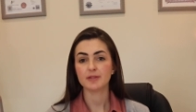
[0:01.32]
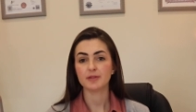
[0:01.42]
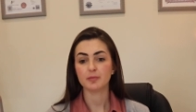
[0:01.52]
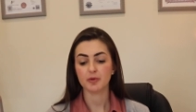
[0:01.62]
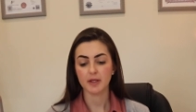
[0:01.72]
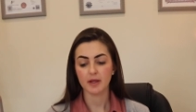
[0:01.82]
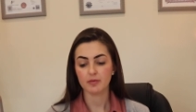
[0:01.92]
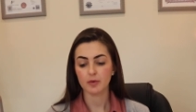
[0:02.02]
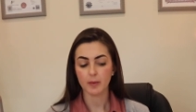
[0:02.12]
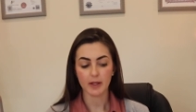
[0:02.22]
Alright, good morning
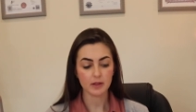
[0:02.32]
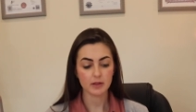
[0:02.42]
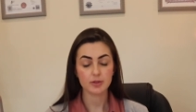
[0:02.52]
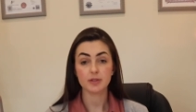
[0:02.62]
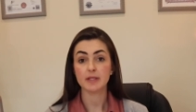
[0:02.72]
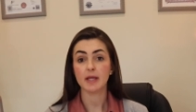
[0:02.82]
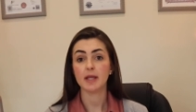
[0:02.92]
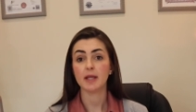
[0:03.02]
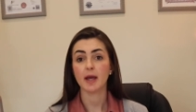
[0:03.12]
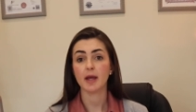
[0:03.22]
everyone.
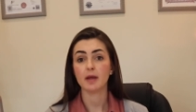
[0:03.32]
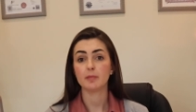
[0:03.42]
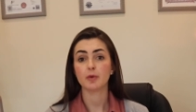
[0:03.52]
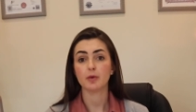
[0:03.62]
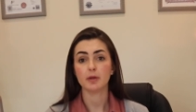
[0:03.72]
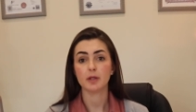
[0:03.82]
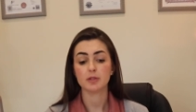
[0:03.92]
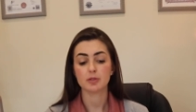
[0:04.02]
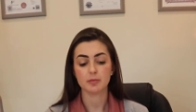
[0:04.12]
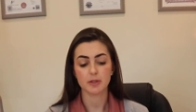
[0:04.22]
Today I am going
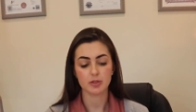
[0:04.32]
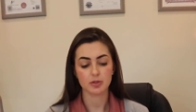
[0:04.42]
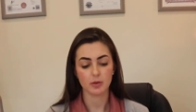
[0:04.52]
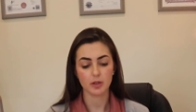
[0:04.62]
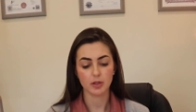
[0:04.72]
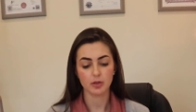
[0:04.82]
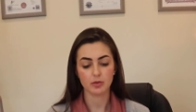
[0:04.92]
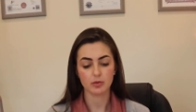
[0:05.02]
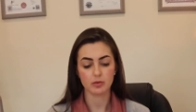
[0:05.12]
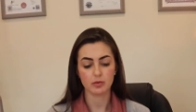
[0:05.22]
to be showing
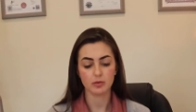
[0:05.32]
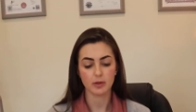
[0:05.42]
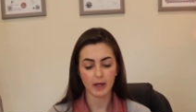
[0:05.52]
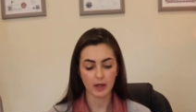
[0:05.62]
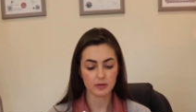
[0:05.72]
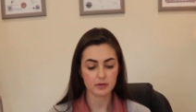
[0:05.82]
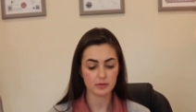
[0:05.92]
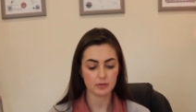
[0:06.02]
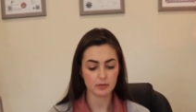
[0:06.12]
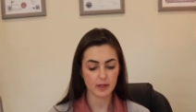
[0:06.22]
you how
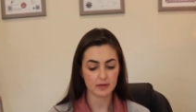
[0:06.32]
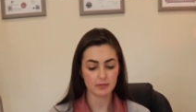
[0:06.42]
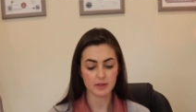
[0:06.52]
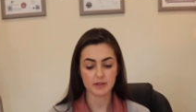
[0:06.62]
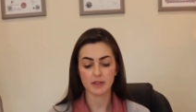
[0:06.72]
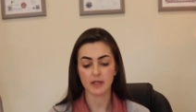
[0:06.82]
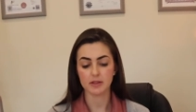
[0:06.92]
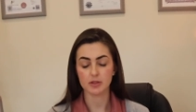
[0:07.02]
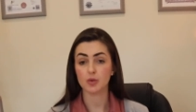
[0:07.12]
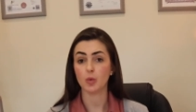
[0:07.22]
to administer
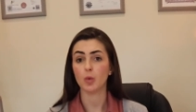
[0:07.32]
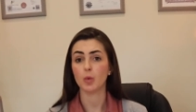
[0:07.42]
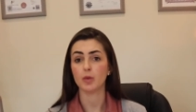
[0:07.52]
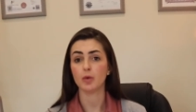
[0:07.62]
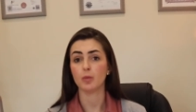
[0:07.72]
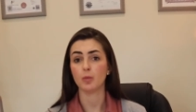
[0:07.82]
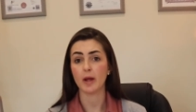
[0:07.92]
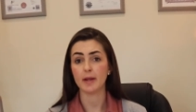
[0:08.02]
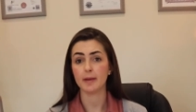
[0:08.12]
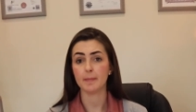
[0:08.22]
and score the 1
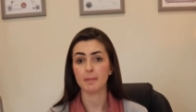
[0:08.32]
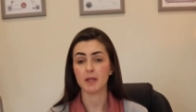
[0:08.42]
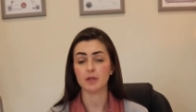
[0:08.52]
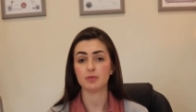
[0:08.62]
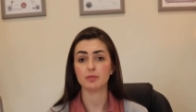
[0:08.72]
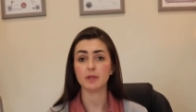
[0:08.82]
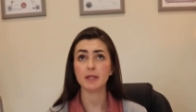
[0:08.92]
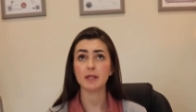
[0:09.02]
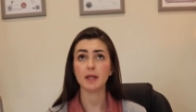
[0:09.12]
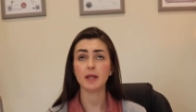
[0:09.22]
minute
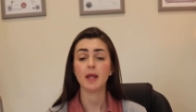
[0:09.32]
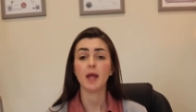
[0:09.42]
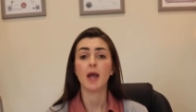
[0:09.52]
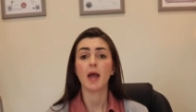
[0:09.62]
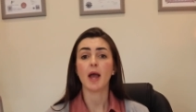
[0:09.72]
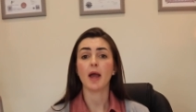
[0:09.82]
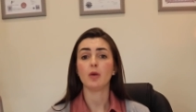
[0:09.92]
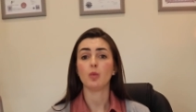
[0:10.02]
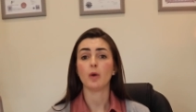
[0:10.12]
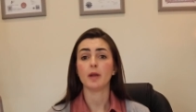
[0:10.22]
reading
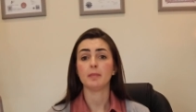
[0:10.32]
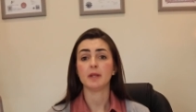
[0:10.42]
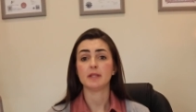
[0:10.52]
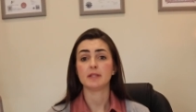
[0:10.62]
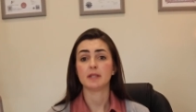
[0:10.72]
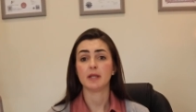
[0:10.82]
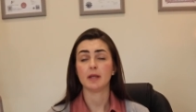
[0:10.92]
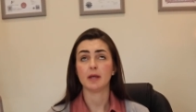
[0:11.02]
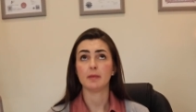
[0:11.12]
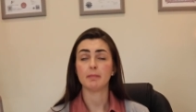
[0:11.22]
and 1 minute
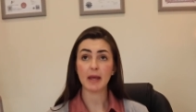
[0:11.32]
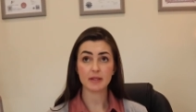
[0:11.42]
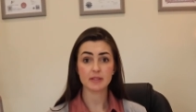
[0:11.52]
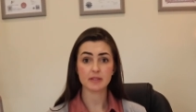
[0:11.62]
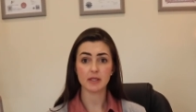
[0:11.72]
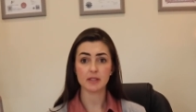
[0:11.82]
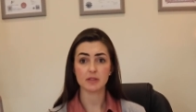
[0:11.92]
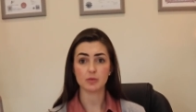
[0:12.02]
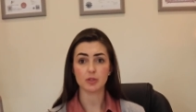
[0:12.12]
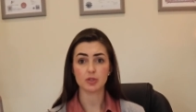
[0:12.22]
maths
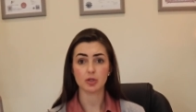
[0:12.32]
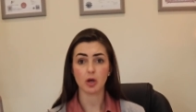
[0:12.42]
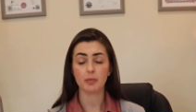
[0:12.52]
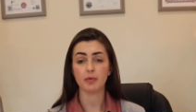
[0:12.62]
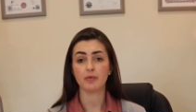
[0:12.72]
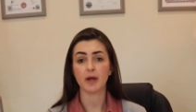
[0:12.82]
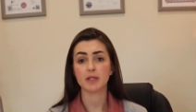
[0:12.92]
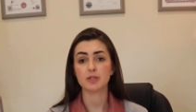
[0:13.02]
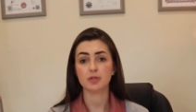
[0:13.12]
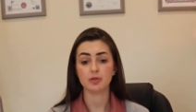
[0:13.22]
tests which are
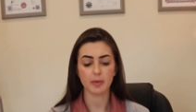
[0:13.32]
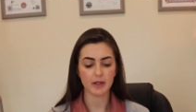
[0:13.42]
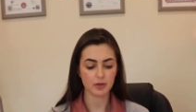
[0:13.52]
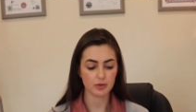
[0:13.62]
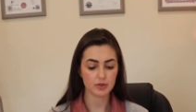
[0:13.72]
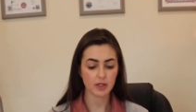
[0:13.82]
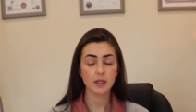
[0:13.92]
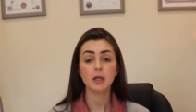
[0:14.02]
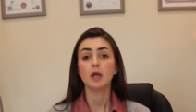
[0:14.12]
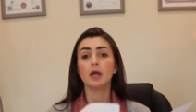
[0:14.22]
provided to you by UJ.
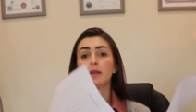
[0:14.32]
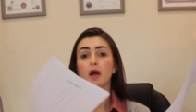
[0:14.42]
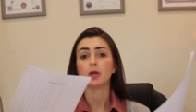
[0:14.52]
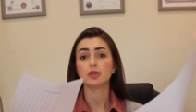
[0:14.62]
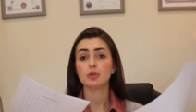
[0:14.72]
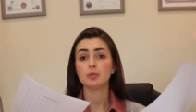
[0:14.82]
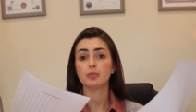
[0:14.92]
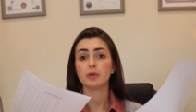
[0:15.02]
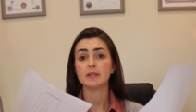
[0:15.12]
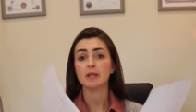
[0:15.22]
There are two
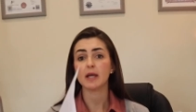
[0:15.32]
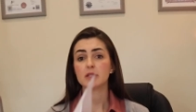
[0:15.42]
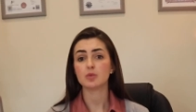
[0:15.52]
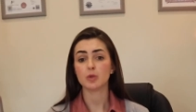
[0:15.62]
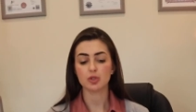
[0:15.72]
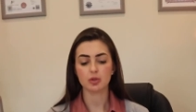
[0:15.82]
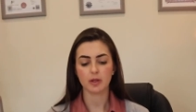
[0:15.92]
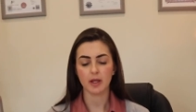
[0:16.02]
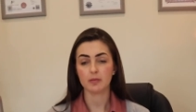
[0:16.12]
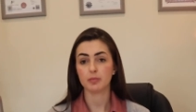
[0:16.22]
printouts which you
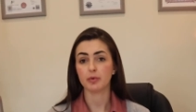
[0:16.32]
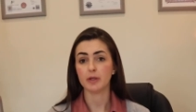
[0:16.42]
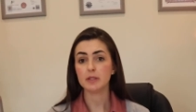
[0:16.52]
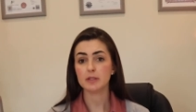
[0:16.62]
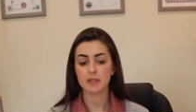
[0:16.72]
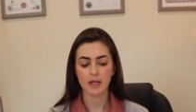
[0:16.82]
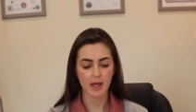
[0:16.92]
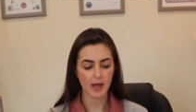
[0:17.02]
can print